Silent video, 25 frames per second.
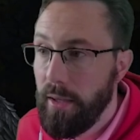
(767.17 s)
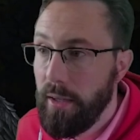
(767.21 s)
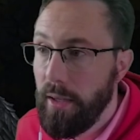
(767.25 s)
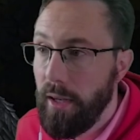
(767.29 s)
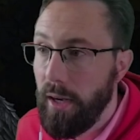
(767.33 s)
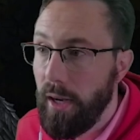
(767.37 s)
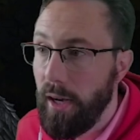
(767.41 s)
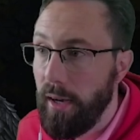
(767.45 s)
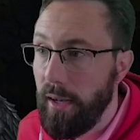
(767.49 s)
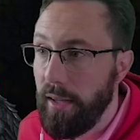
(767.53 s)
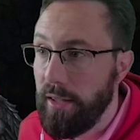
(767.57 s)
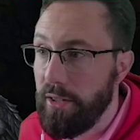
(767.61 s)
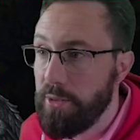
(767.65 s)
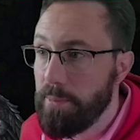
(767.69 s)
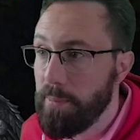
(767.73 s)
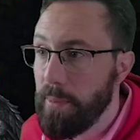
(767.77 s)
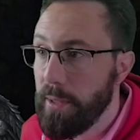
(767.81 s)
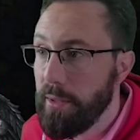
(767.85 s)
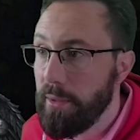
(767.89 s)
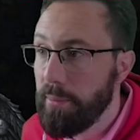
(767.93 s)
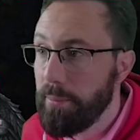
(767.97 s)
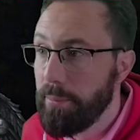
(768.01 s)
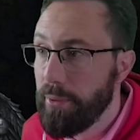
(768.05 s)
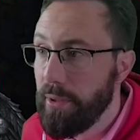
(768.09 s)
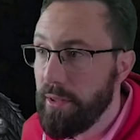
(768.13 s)

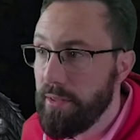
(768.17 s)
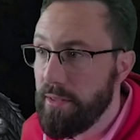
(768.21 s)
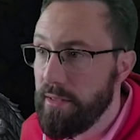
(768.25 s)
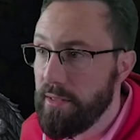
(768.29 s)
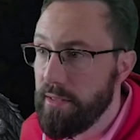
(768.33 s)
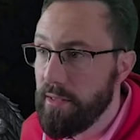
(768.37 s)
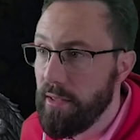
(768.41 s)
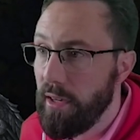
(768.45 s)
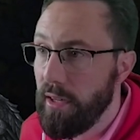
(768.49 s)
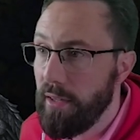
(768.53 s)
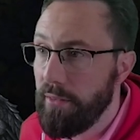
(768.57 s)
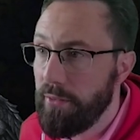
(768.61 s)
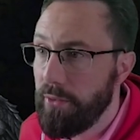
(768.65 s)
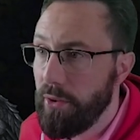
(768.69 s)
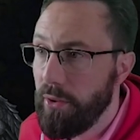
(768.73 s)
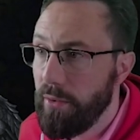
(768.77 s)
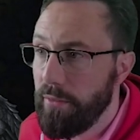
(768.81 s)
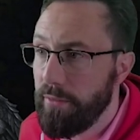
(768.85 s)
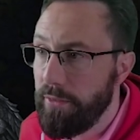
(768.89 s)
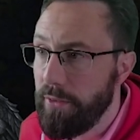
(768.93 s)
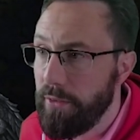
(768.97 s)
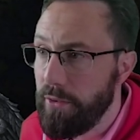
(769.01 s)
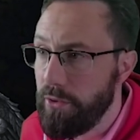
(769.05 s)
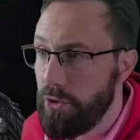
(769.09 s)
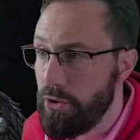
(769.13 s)
Inspiring Presence, I've gone
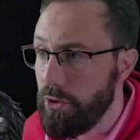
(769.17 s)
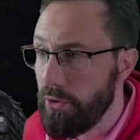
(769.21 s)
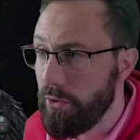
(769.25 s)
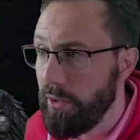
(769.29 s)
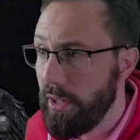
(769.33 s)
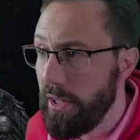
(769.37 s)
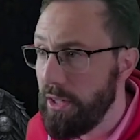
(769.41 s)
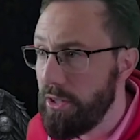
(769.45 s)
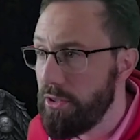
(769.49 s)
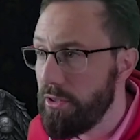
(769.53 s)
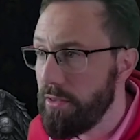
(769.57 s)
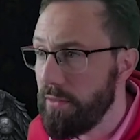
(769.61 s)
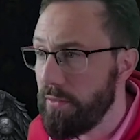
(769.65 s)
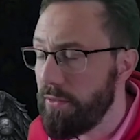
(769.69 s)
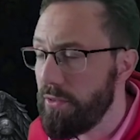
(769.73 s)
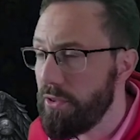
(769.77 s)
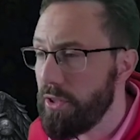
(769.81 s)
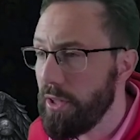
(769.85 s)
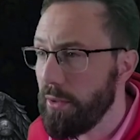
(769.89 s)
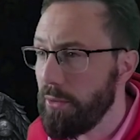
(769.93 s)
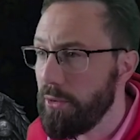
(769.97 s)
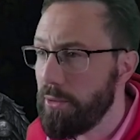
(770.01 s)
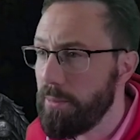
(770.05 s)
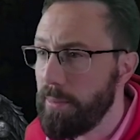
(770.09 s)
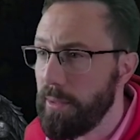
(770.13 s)
for the duration of
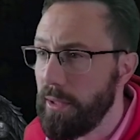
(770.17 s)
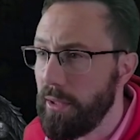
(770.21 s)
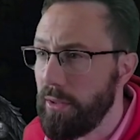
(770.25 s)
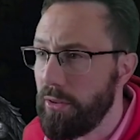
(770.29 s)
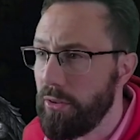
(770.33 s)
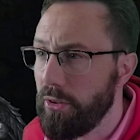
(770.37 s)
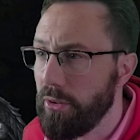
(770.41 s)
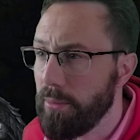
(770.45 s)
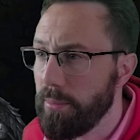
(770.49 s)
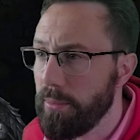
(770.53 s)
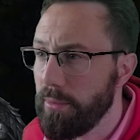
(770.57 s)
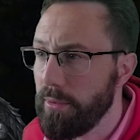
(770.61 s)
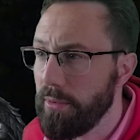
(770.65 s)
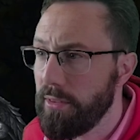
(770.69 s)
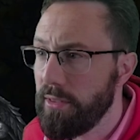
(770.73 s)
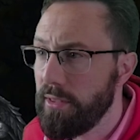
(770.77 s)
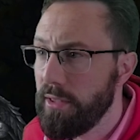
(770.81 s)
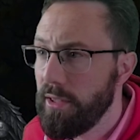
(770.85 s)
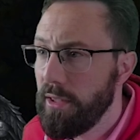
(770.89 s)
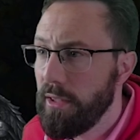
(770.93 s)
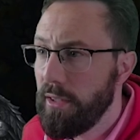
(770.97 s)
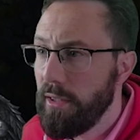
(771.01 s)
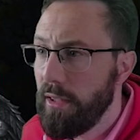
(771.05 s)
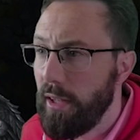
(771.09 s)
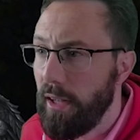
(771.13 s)
shouts being doubled,
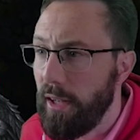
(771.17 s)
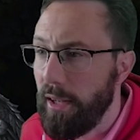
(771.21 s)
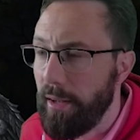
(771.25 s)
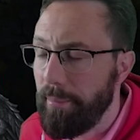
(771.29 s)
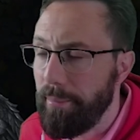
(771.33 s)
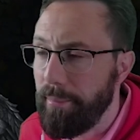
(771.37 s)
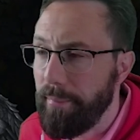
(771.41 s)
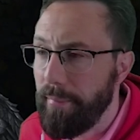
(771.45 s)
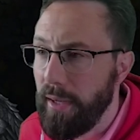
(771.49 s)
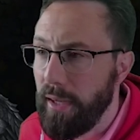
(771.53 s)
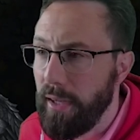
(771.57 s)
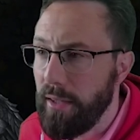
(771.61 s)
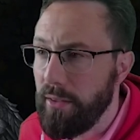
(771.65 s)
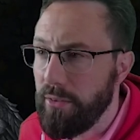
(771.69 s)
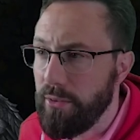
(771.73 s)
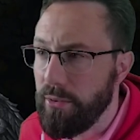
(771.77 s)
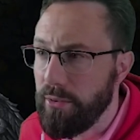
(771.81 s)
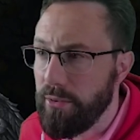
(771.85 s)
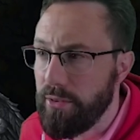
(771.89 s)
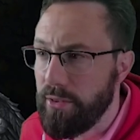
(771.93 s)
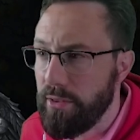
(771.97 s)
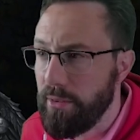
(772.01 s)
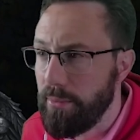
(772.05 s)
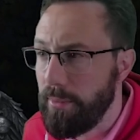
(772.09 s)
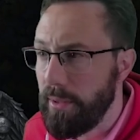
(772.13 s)
and
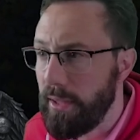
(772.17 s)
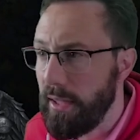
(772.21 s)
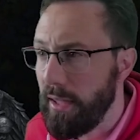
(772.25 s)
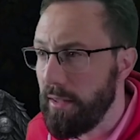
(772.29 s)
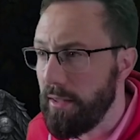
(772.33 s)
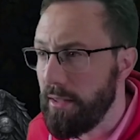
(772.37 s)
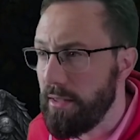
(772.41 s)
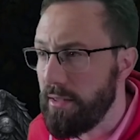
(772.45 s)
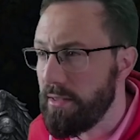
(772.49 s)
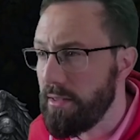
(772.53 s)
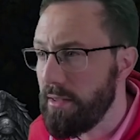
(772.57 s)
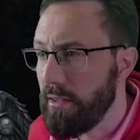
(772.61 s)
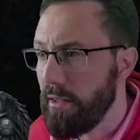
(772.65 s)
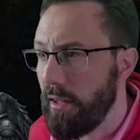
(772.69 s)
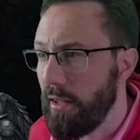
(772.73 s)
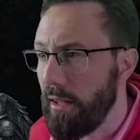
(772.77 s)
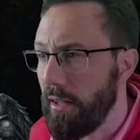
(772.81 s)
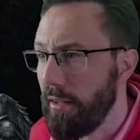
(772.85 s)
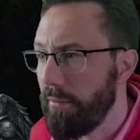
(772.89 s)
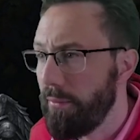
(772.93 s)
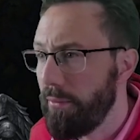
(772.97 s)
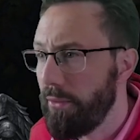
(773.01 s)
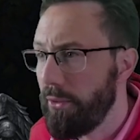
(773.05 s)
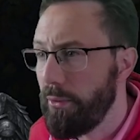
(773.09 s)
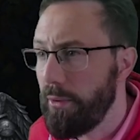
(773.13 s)
also we get this
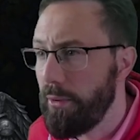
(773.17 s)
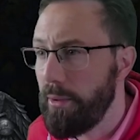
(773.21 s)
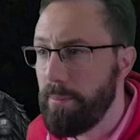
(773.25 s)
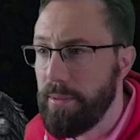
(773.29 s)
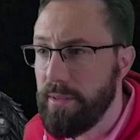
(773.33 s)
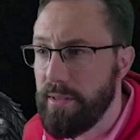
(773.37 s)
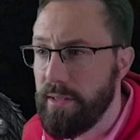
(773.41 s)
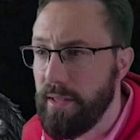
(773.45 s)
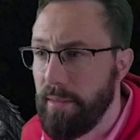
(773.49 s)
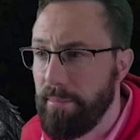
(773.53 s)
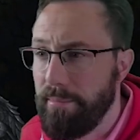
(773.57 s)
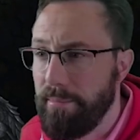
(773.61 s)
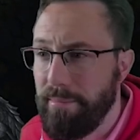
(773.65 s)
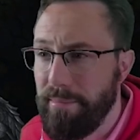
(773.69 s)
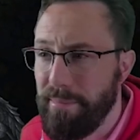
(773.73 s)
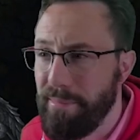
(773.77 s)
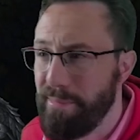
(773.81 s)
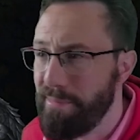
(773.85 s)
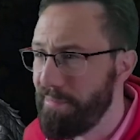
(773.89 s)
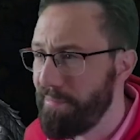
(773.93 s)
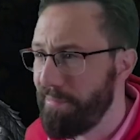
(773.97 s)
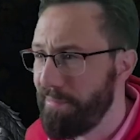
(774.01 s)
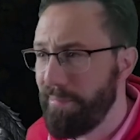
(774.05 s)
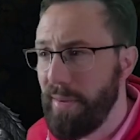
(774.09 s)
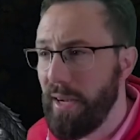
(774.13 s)
3%
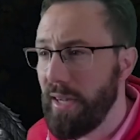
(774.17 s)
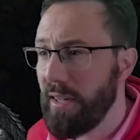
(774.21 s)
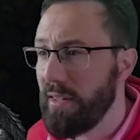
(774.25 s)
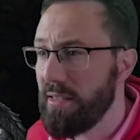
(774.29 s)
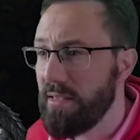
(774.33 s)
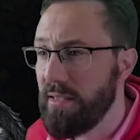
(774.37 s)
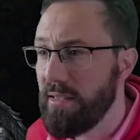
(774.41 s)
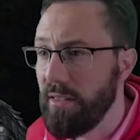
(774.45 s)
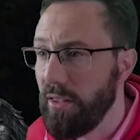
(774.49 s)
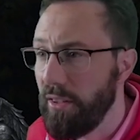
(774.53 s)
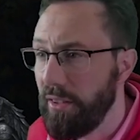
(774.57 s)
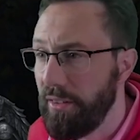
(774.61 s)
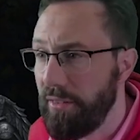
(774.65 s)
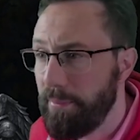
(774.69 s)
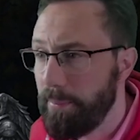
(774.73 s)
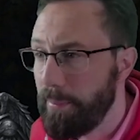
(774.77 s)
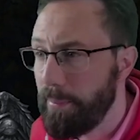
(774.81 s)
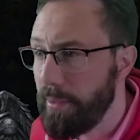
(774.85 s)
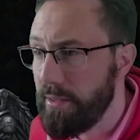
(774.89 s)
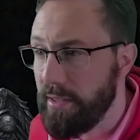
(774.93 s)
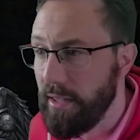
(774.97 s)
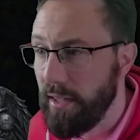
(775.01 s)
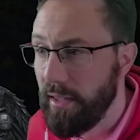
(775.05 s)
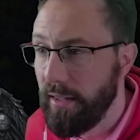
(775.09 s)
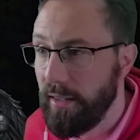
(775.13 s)
max life per
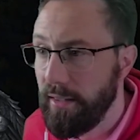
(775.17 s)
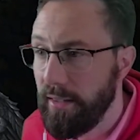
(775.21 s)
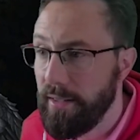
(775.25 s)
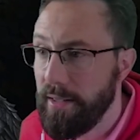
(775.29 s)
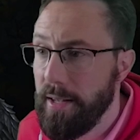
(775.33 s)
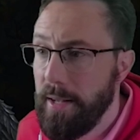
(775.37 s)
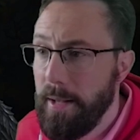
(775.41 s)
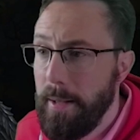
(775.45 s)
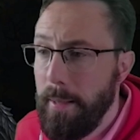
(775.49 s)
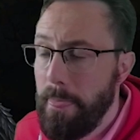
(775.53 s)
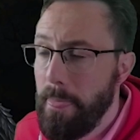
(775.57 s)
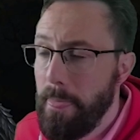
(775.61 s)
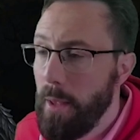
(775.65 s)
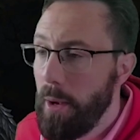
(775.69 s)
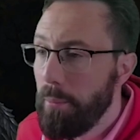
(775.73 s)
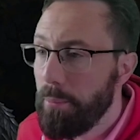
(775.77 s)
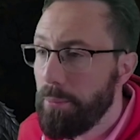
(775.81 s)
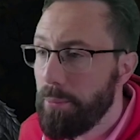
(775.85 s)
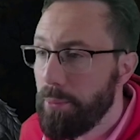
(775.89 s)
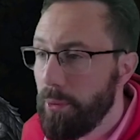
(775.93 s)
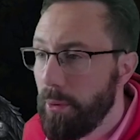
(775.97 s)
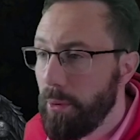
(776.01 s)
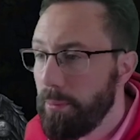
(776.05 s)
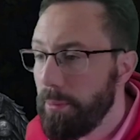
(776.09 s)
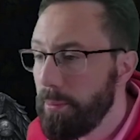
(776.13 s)
second.
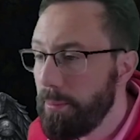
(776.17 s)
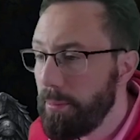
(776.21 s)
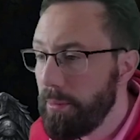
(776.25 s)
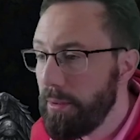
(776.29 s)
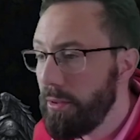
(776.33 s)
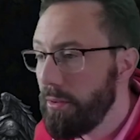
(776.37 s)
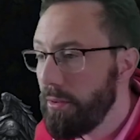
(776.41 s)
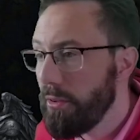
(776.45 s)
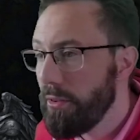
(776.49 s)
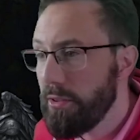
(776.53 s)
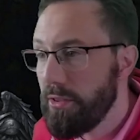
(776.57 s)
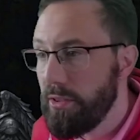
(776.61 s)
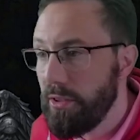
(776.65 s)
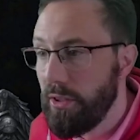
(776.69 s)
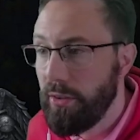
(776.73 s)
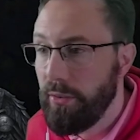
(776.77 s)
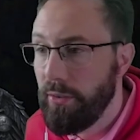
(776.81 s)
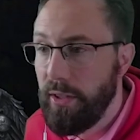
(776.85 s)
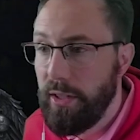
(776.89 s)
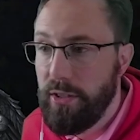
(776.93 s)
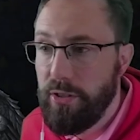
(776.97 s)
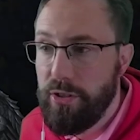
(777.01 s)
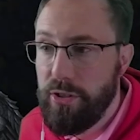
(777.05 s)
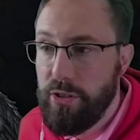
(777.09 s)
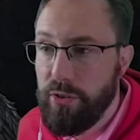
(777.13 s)
Probably not a
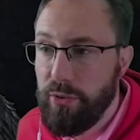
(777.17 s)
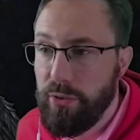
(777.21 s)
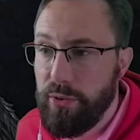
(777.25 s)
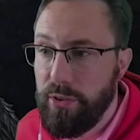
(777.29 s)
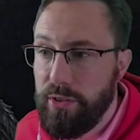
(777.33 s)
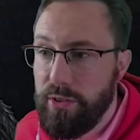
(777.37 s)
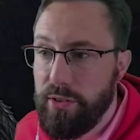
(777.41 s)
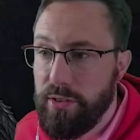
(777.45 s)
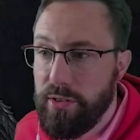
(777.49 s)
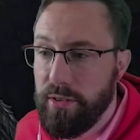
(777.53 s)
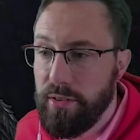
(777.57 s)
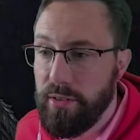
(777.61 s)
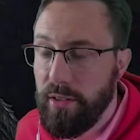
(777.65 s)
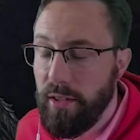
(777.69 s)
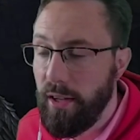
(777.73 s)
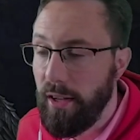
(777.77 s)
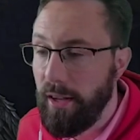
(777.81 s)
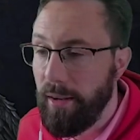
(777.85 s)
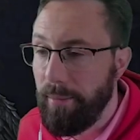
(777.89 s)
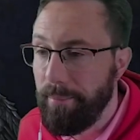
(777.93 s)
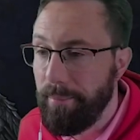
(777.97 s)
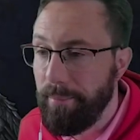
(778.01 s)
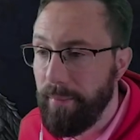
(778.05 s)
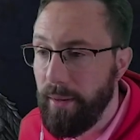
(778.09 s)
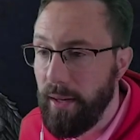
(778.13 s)
great choice.
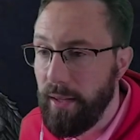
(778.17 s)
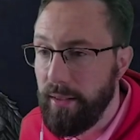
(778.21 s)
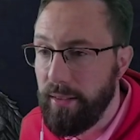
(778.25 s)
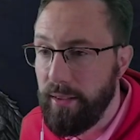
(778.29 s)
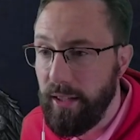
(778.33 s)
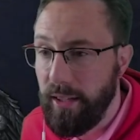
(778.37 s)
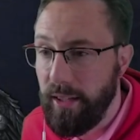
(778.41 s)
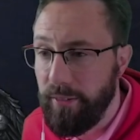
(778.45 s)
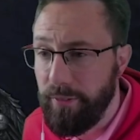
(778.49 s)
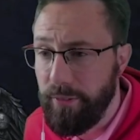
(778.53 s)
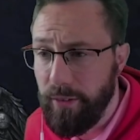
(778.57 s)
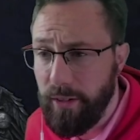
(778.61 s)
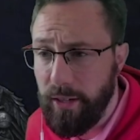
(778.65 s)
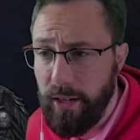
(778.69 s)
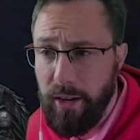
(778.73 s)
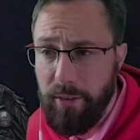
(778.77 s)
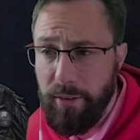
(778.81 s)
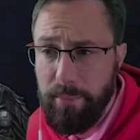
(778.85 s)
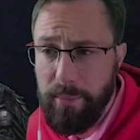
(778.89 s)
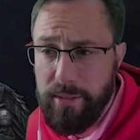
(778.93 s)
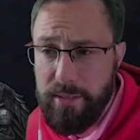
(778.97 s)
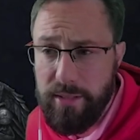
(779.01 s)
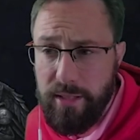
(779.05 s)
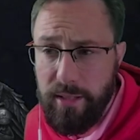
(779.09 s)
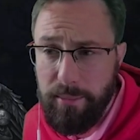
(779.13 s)
I think if I could have
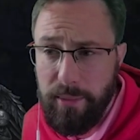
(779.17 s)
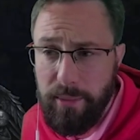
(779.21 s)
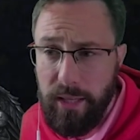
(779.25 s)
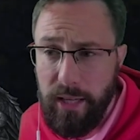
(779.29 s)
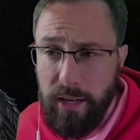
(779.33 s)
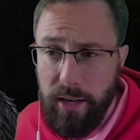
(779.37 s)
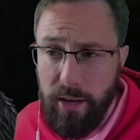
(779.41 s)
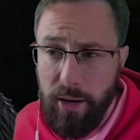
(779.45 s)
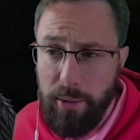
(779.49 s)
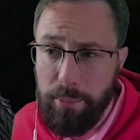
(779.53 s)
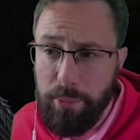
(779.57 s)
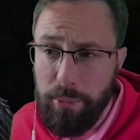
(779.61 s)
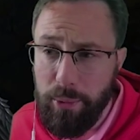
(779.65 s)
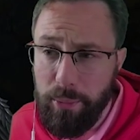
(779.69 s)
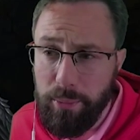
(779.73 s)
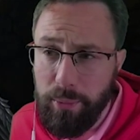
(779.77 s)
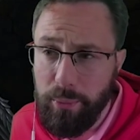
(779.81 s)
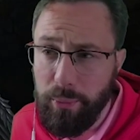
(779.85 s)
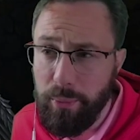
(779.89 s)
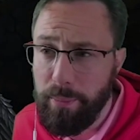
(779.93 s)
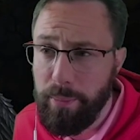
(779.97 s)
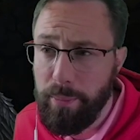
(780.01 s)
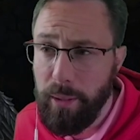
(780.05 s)
my time again, I probably would pick